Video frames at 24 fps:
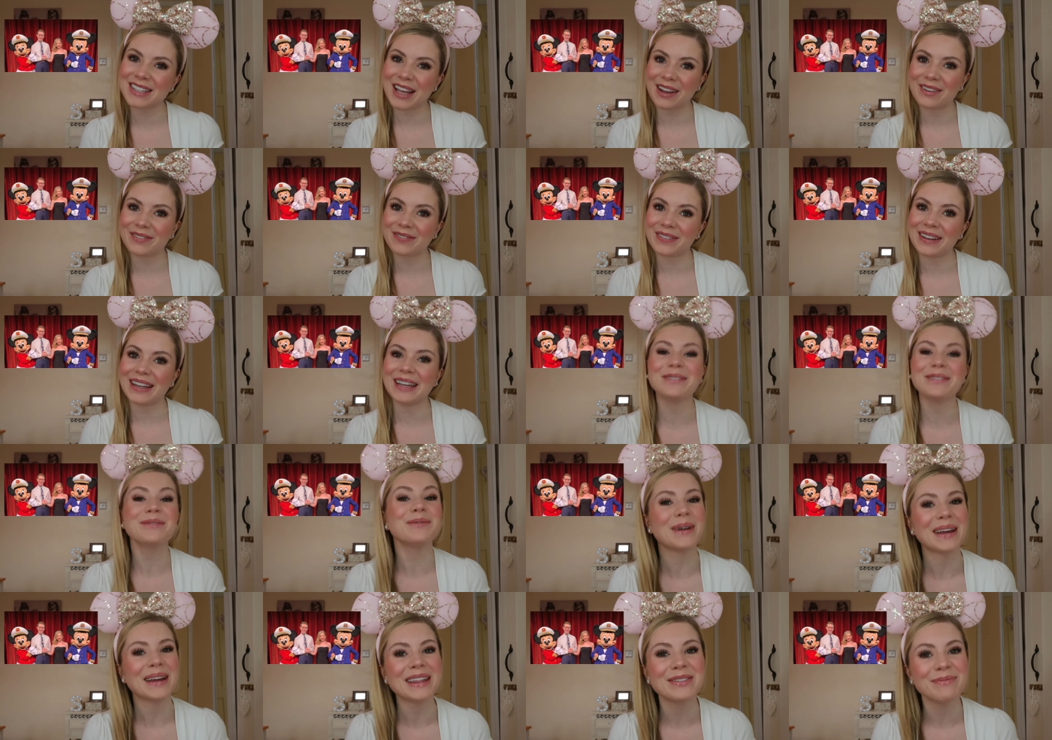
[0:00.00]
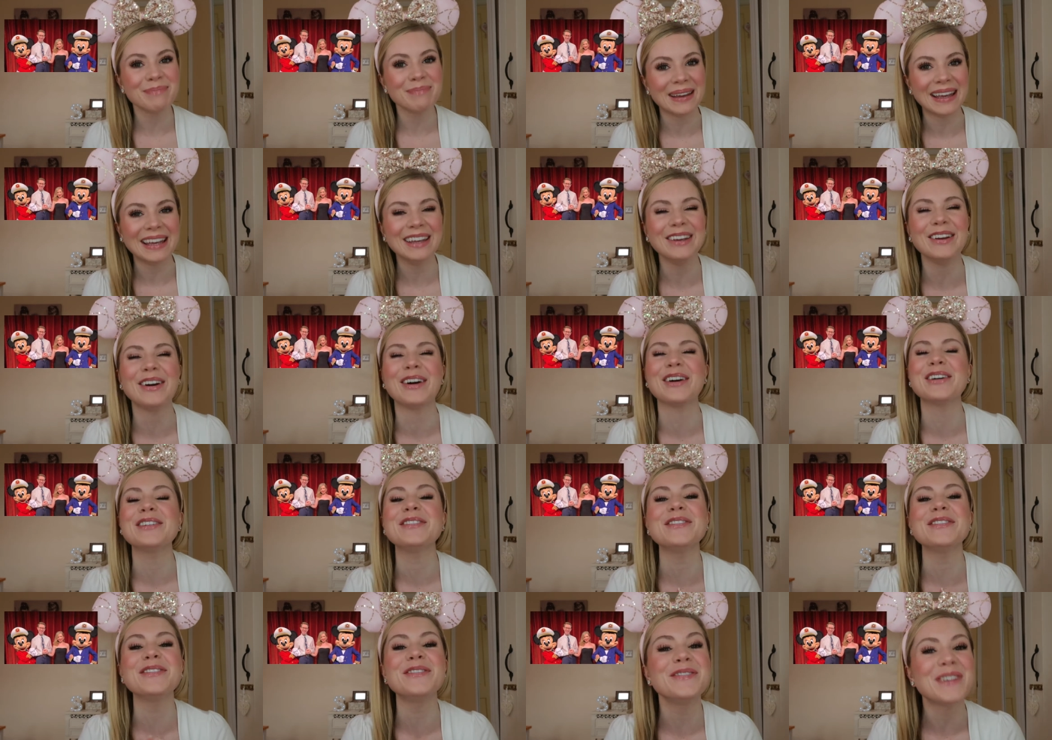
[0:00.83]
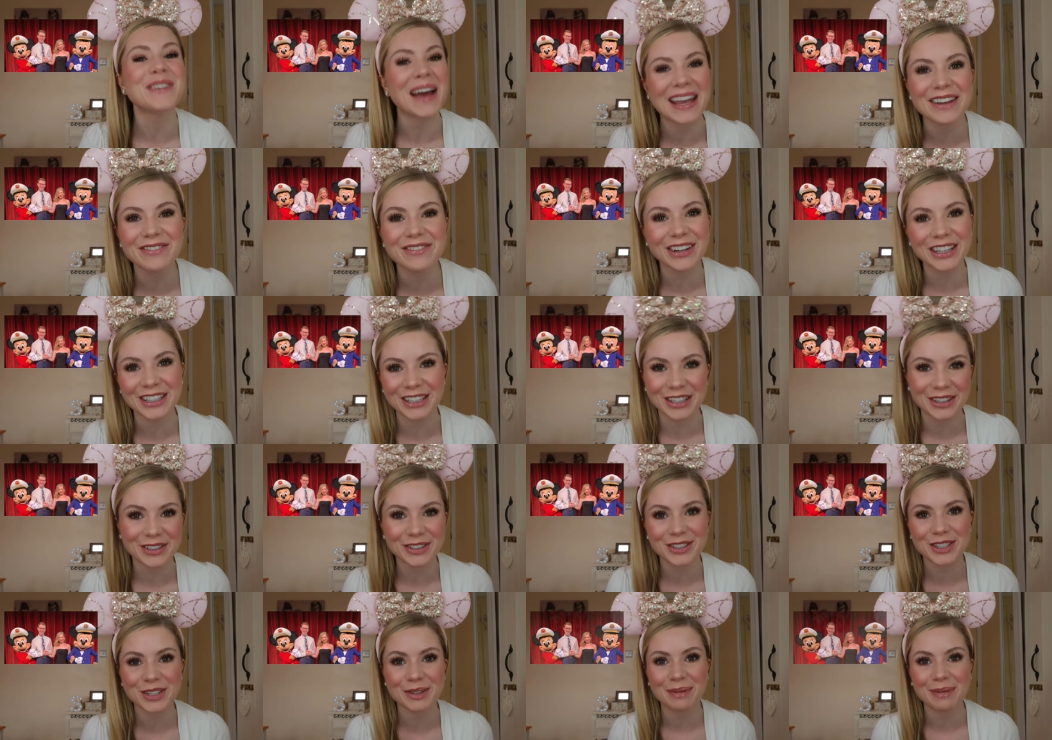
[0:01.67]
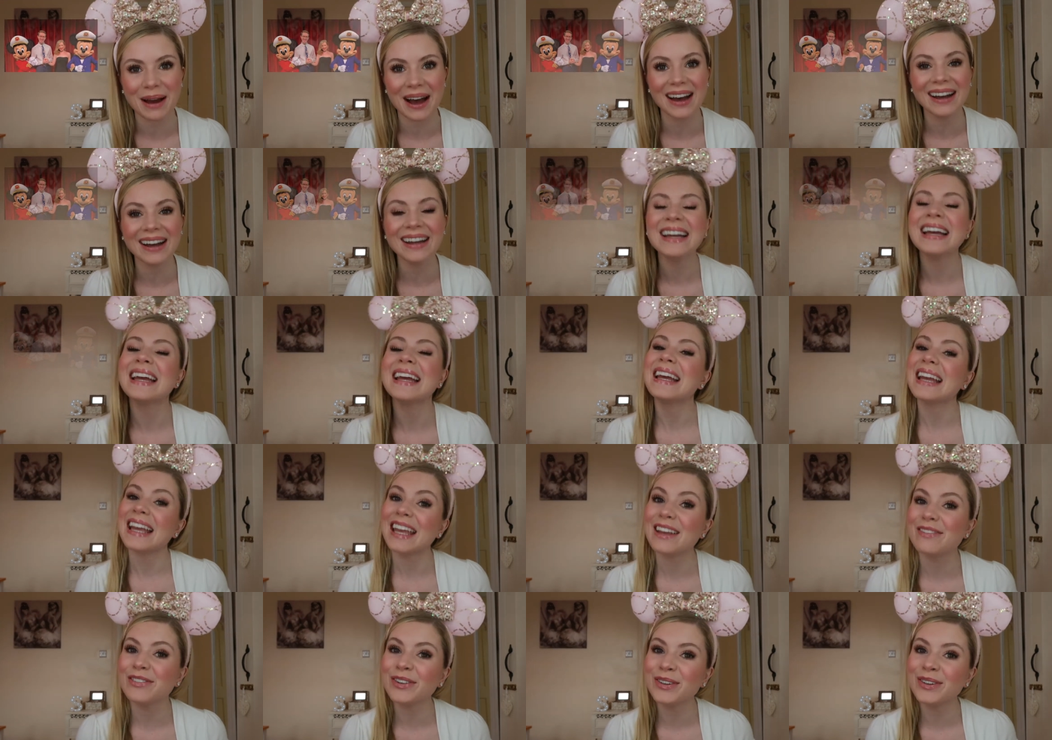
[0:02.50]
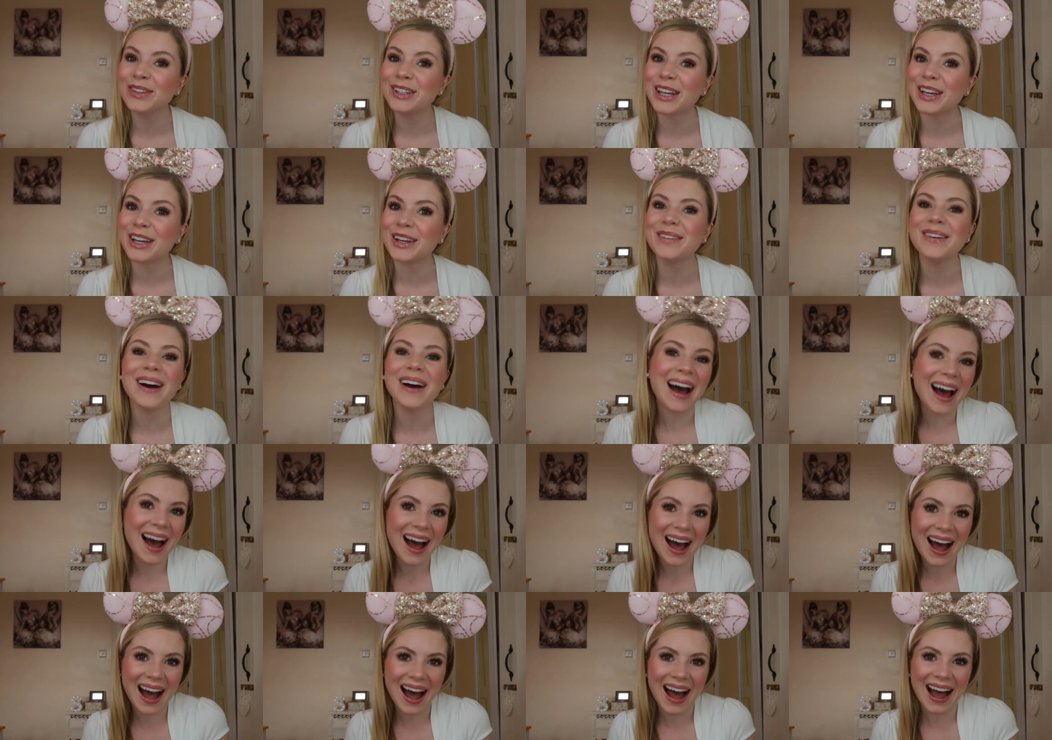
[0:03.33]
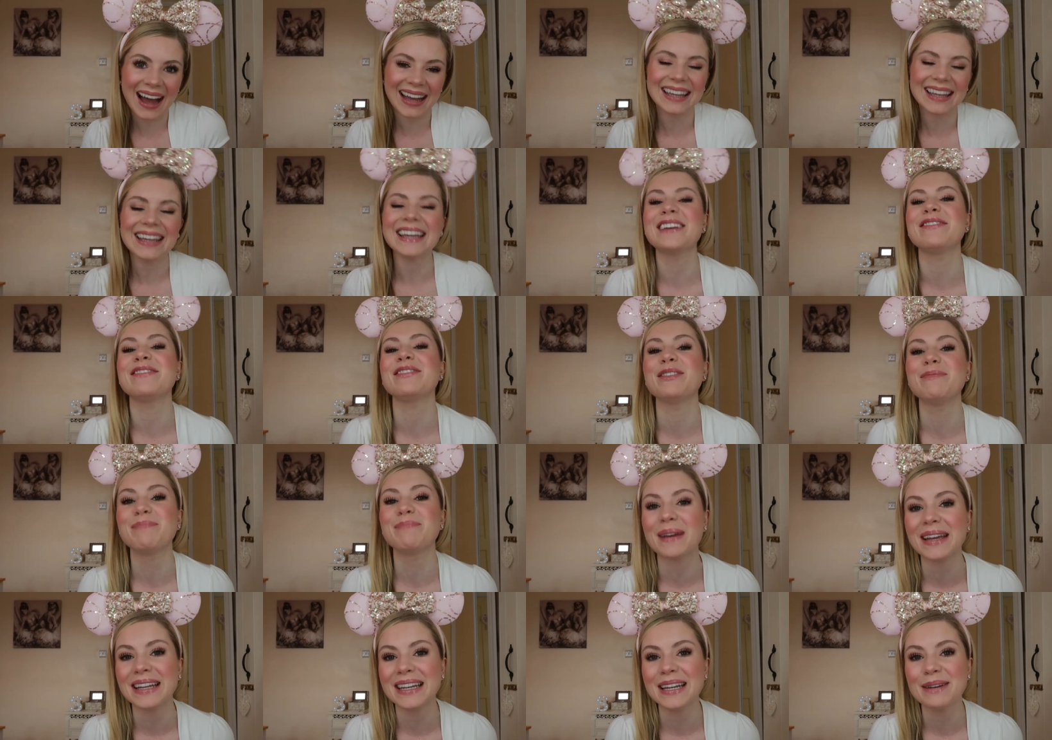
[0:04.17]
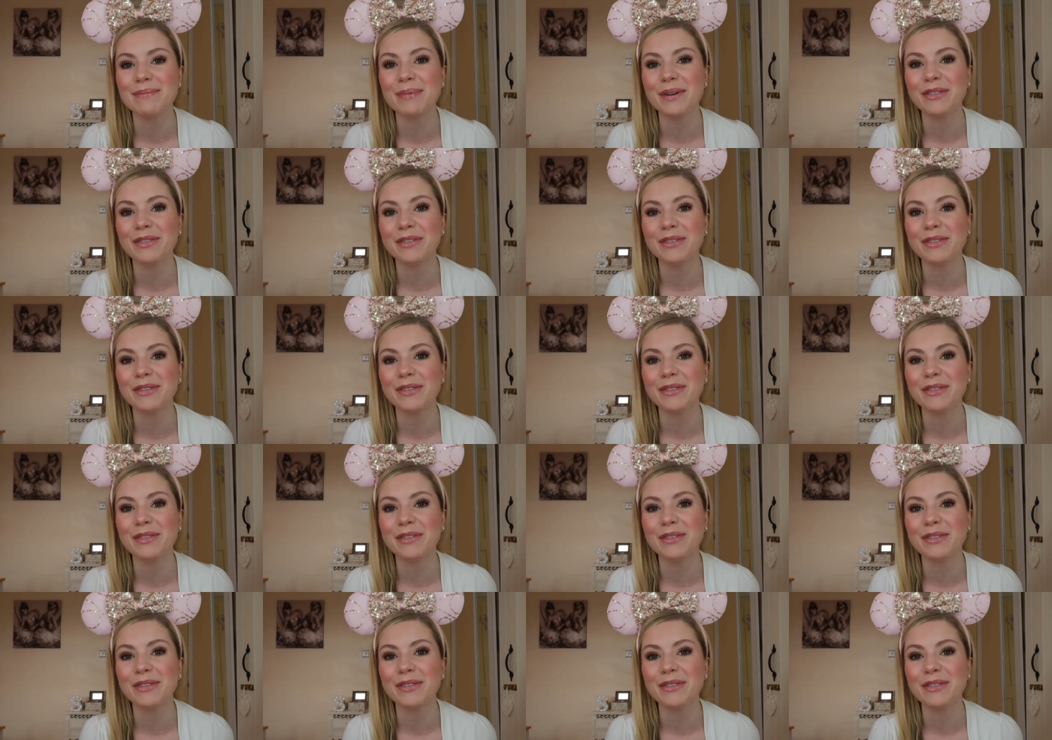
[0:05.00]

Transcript: Sophie, with me, your favourite YouTuber. If you're new, hi. If you've been here